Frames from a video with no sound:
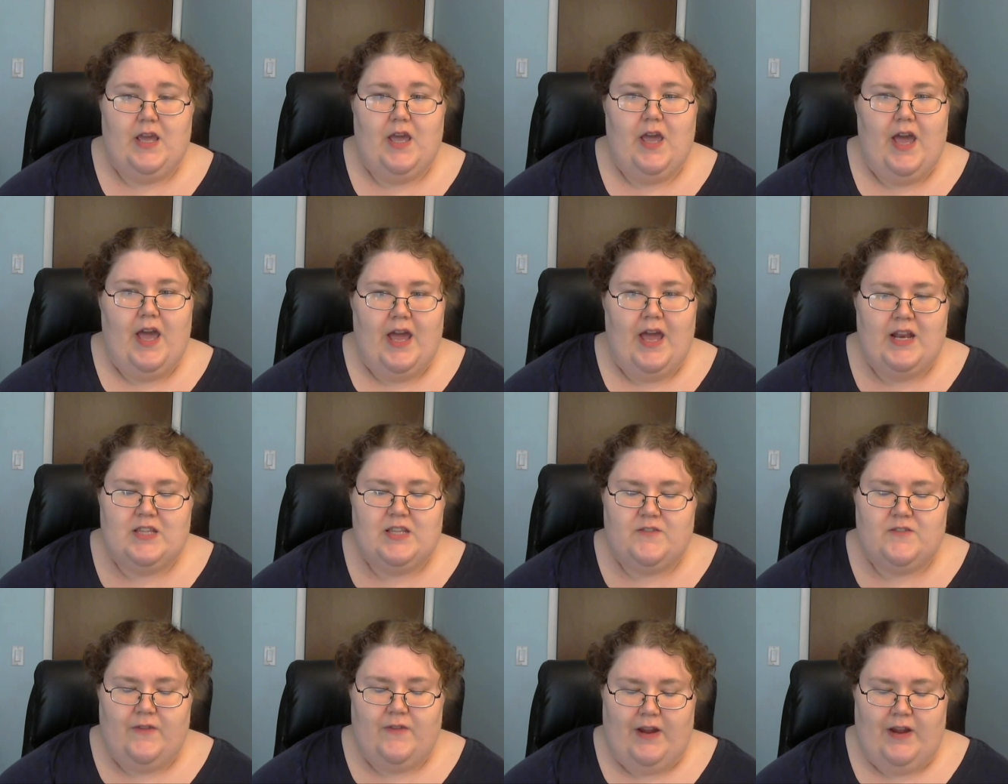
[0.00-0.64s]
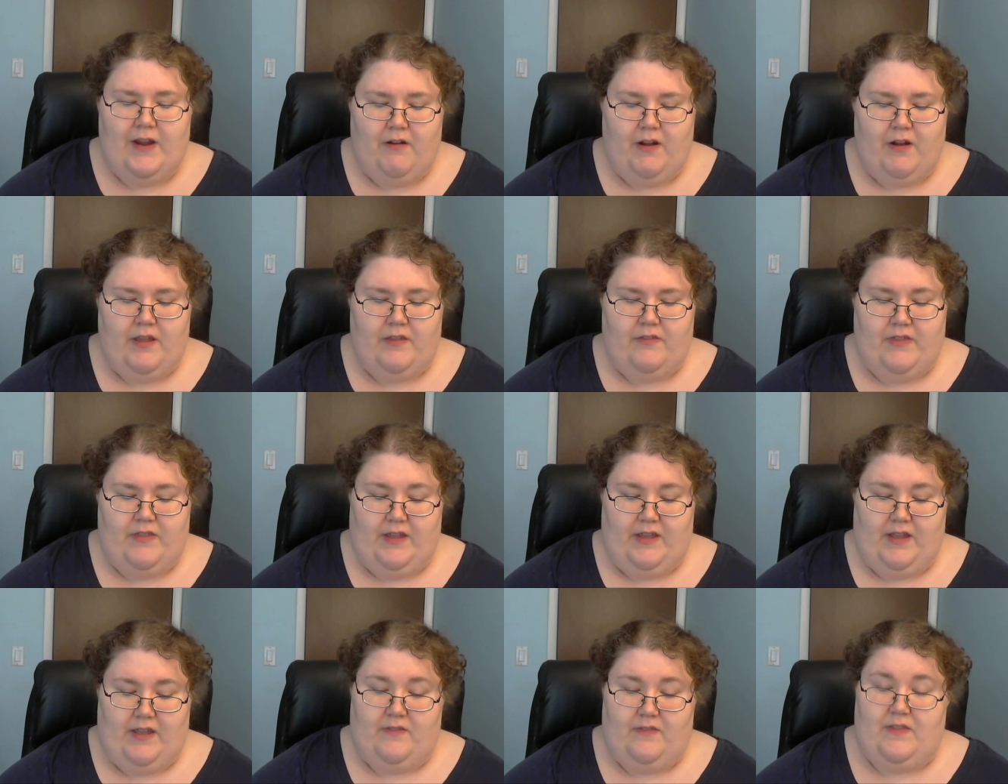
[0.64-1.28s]
And it's very
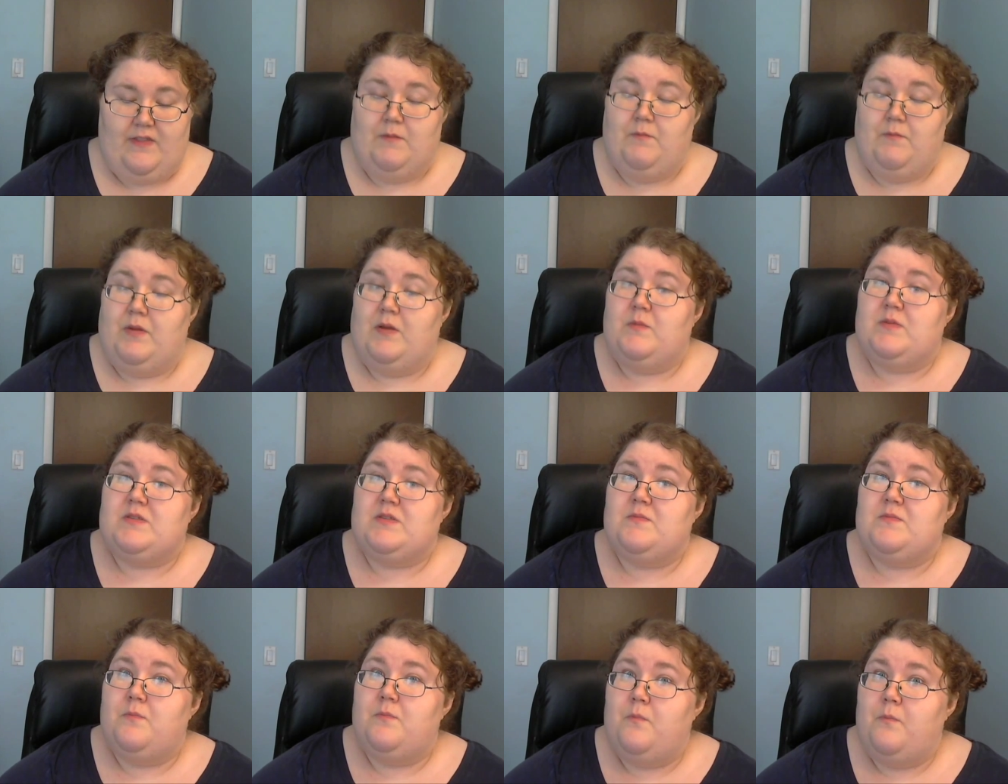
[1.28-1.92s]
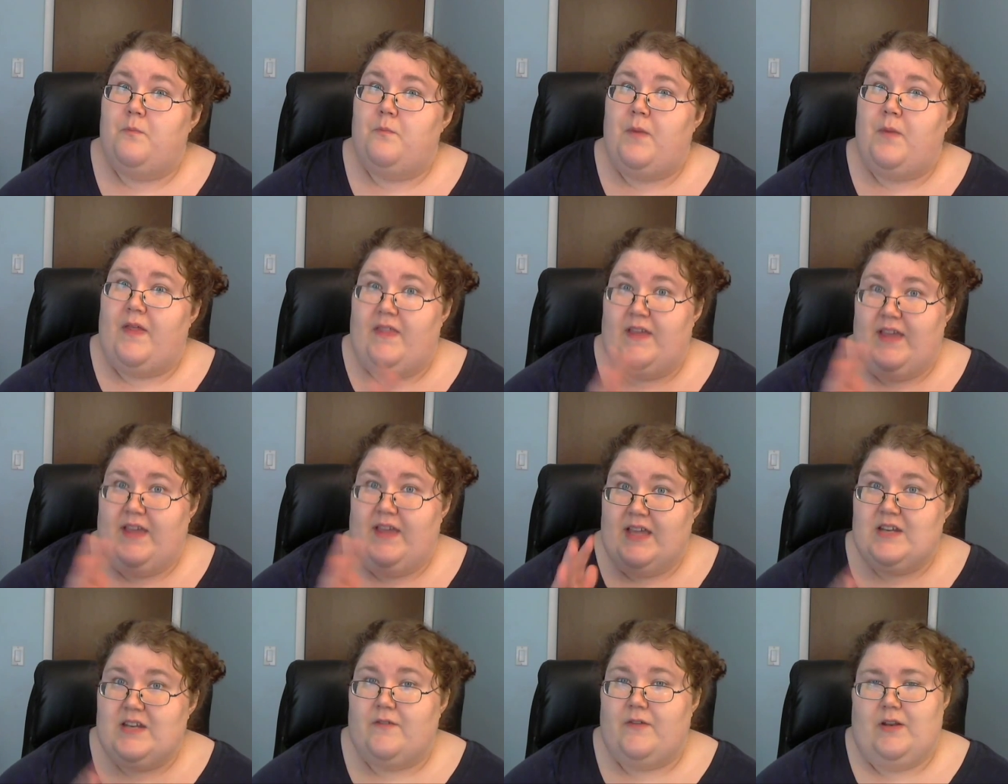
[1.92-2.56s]
thick and thin, but it was, by the
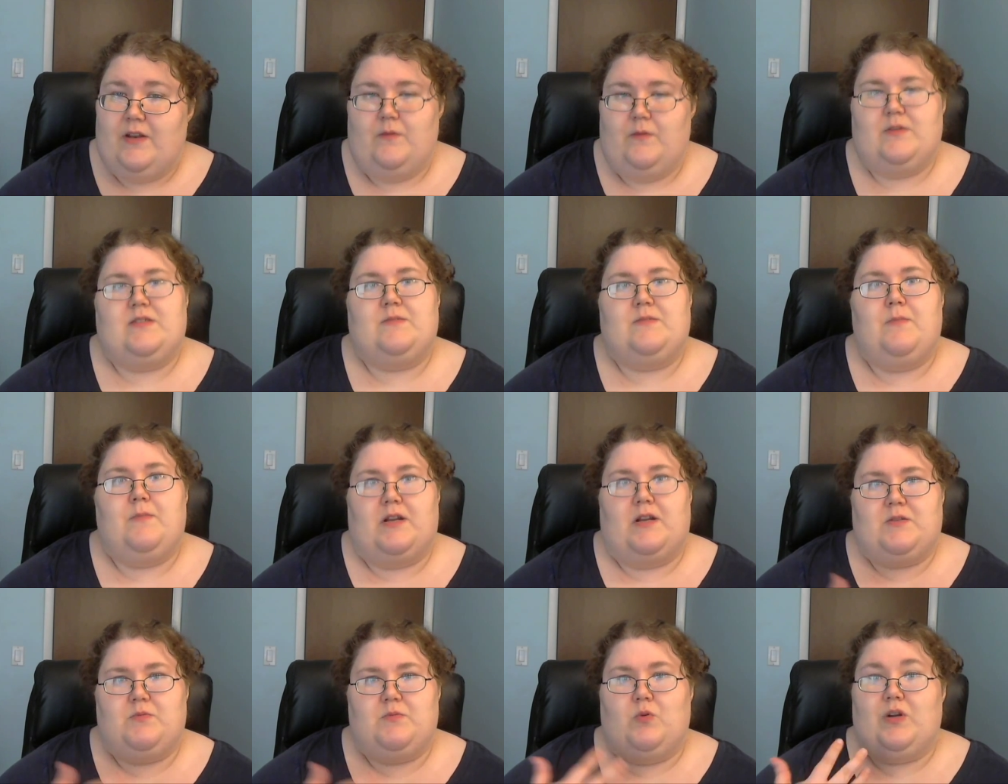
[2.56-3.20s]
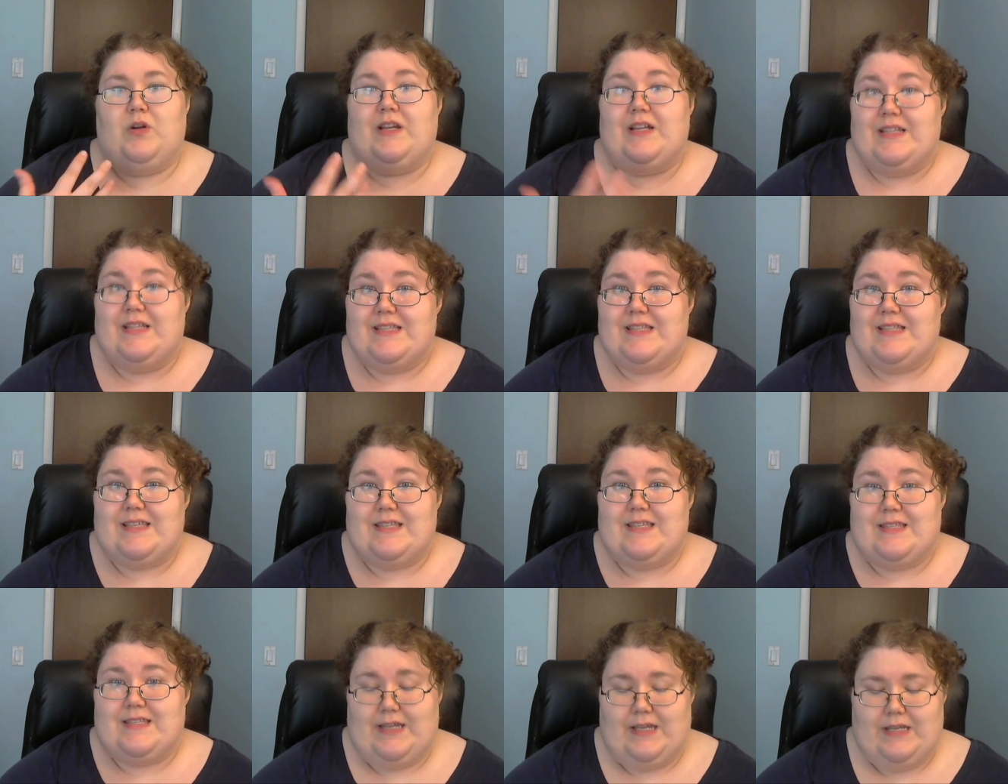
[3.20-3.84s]
end of it, it was much more
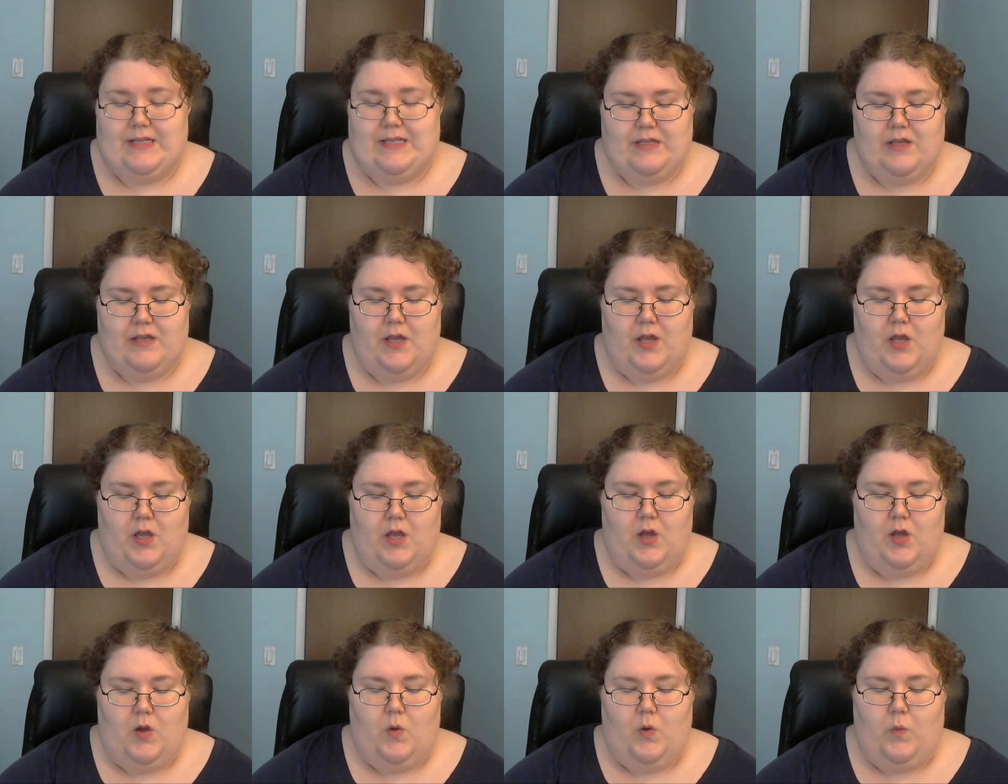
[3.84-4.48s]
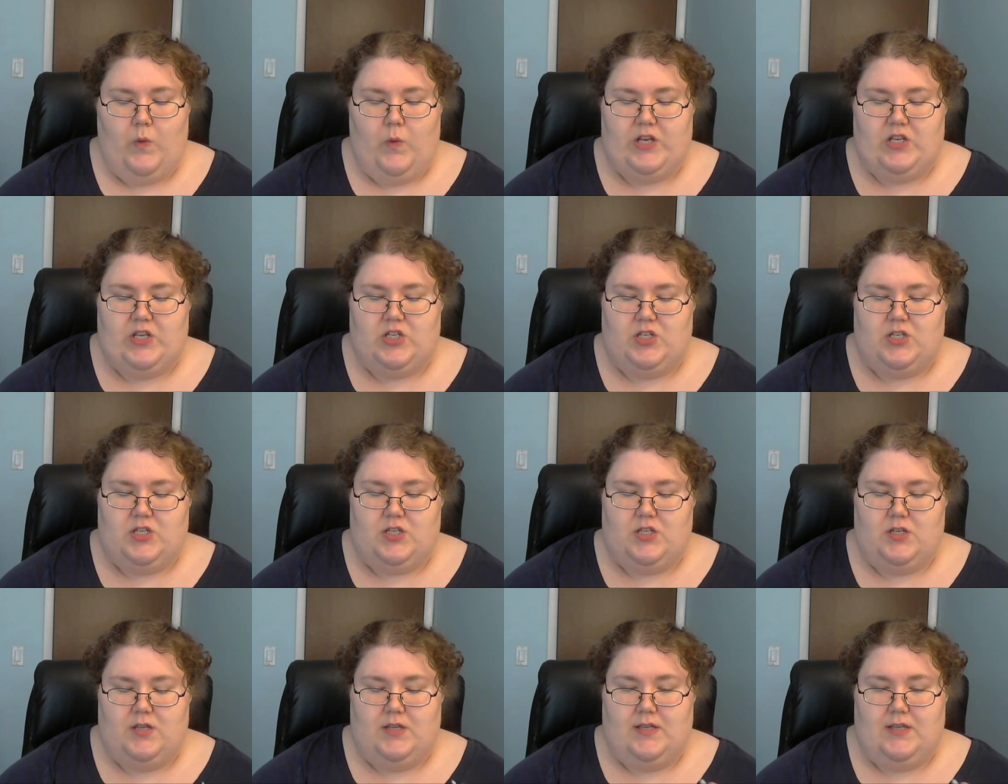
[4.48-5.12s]
consistent,
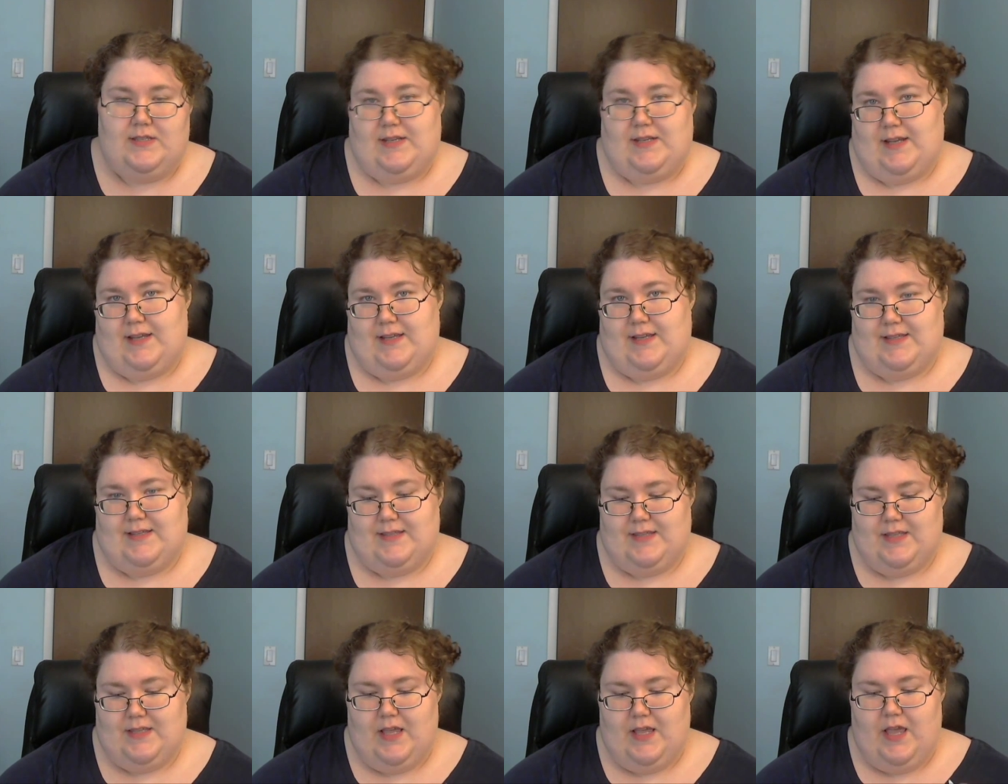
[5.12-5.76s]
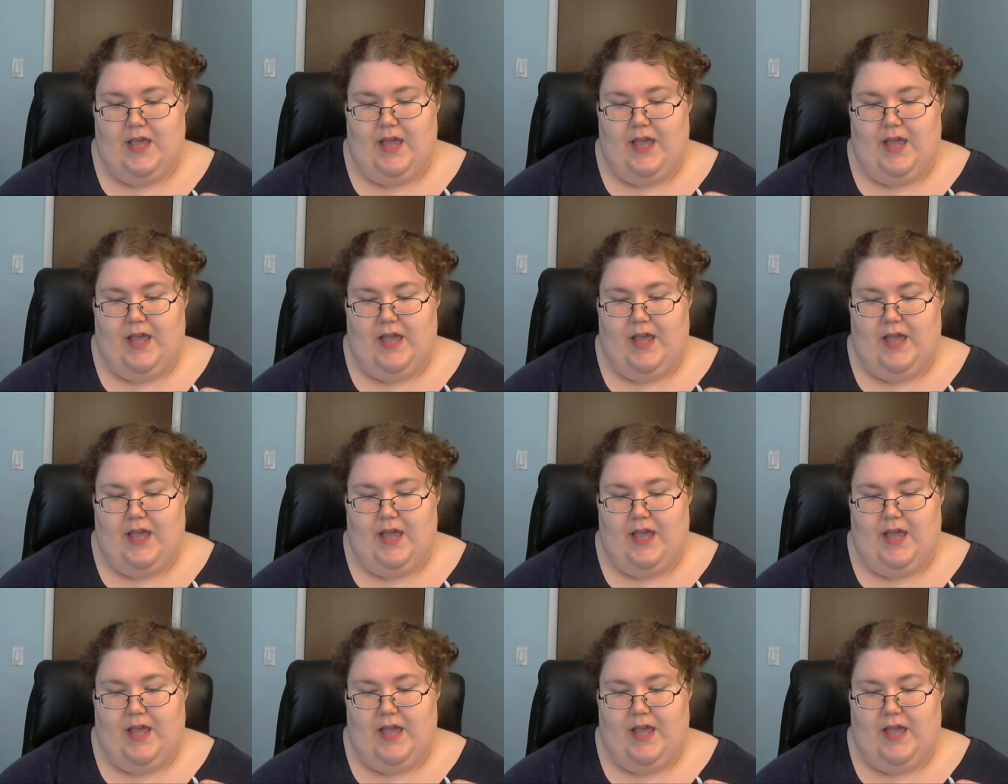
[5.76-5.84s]
which is nice.